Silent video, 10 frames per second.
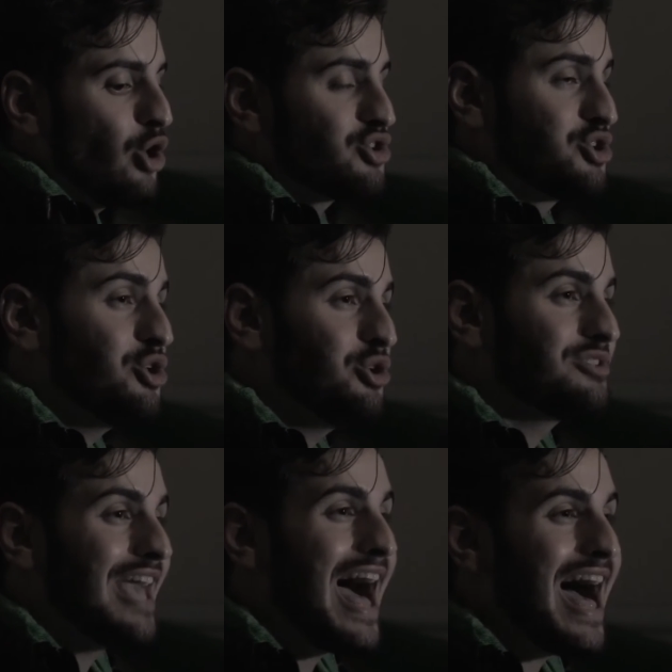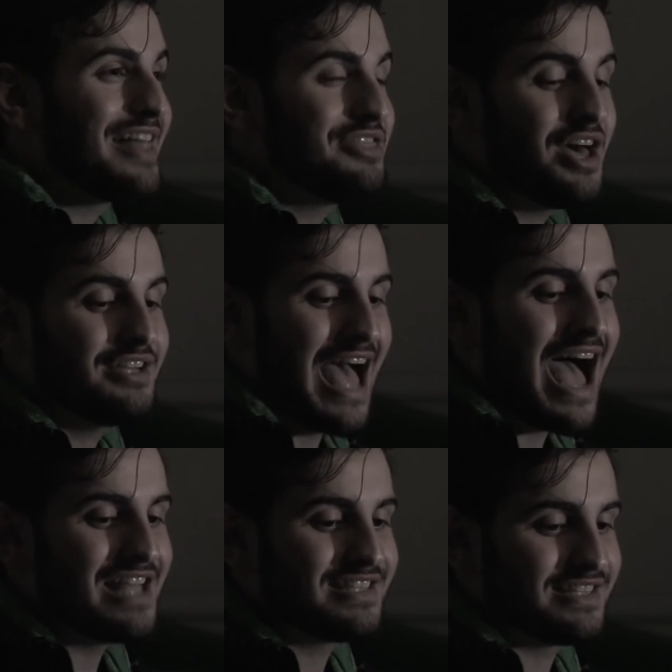those who gathered
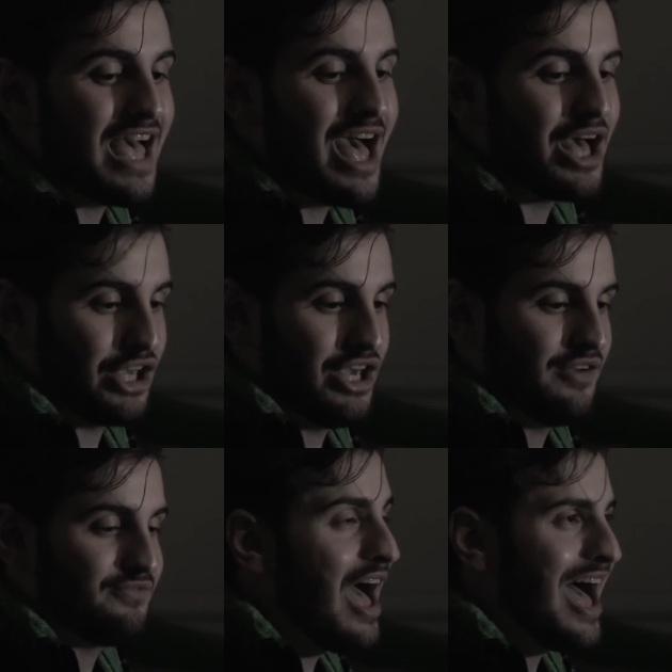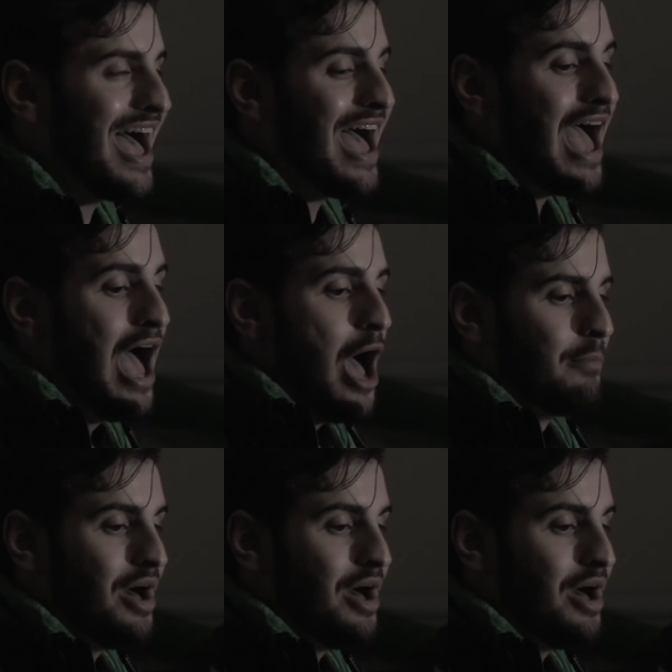at Saqifa.